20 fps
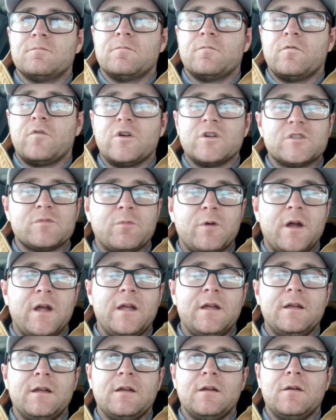first
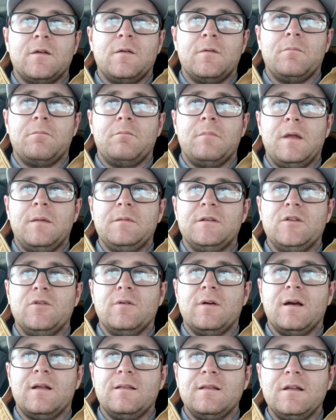spray, maybe
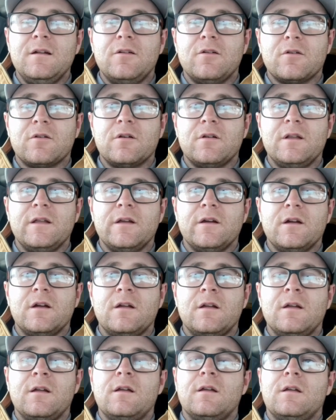do it a little
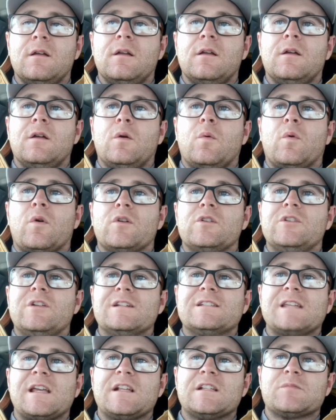earlier. We're gonna do
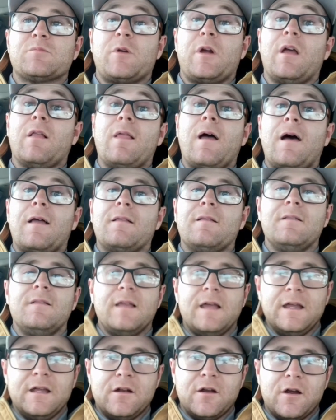the second spray a lot
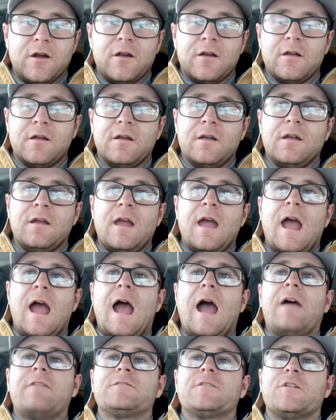later
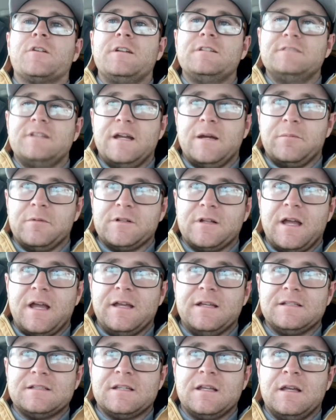after he dammer
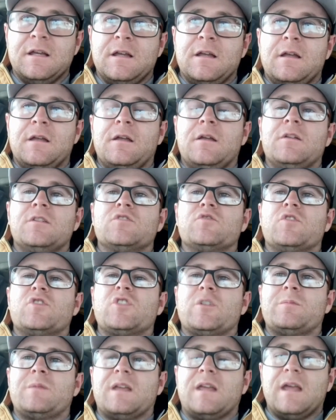dikes.
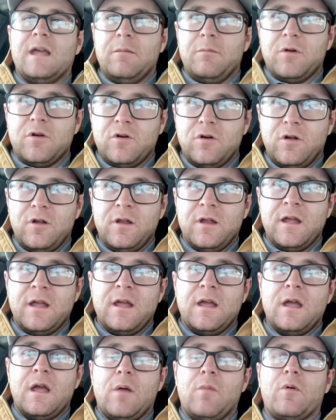Switch up the chemical,
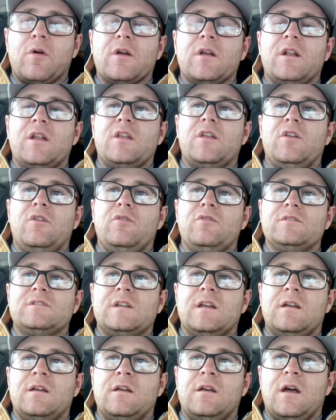and we're gonna
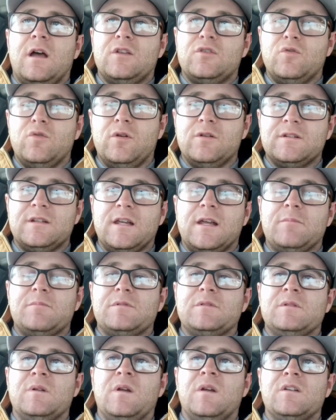use a dual
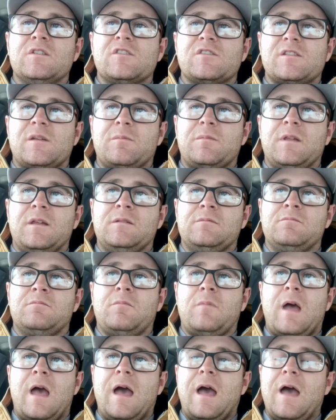tip, so something
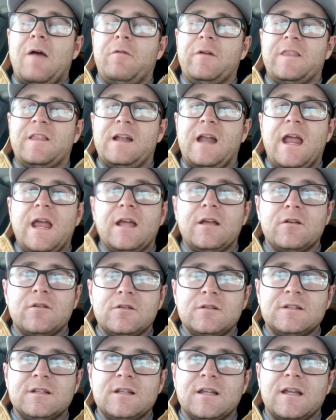with an
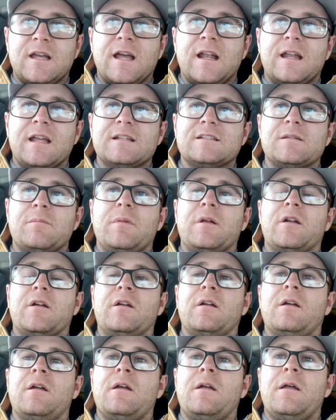angle to kind of get some better
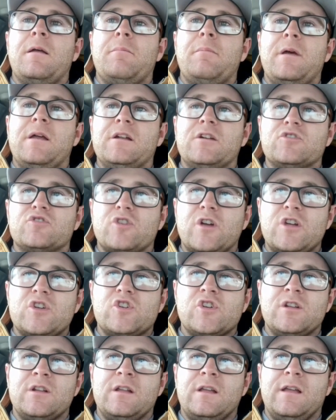
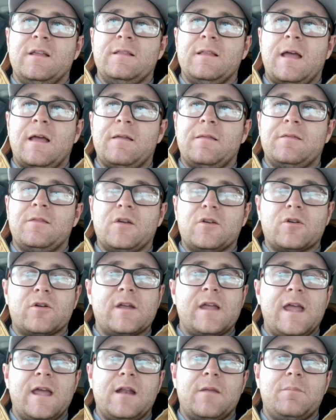penetration in that thicker
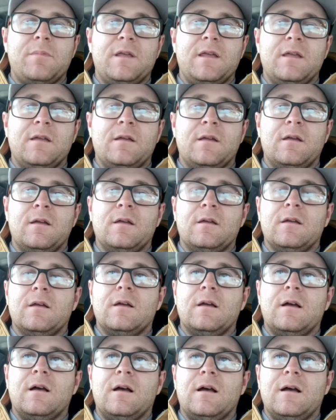canopy.
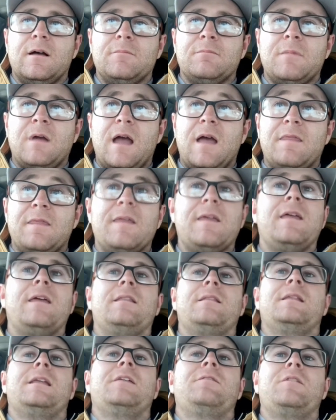And
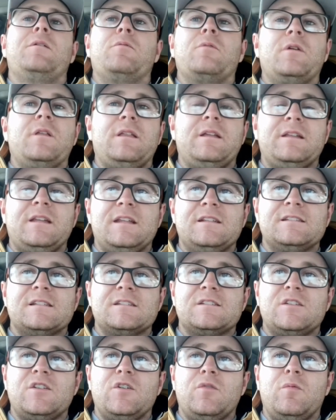then if he really needs
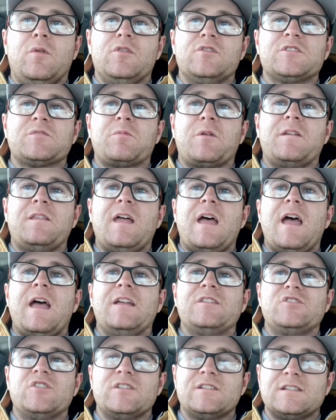us to, we'll spray the
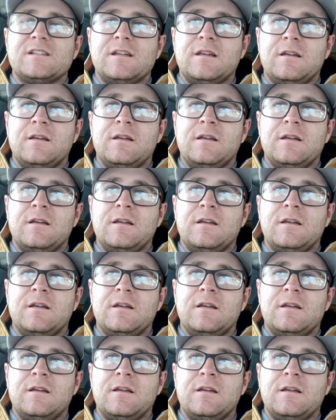edges